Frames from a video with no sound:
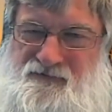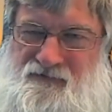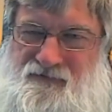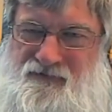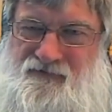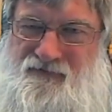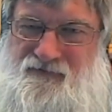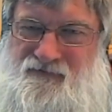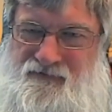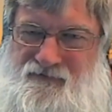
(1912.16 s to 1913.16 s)

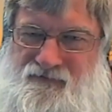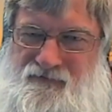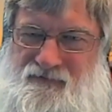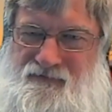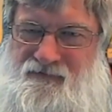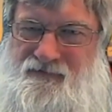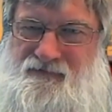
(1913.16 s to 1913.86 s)
Nobody speaks.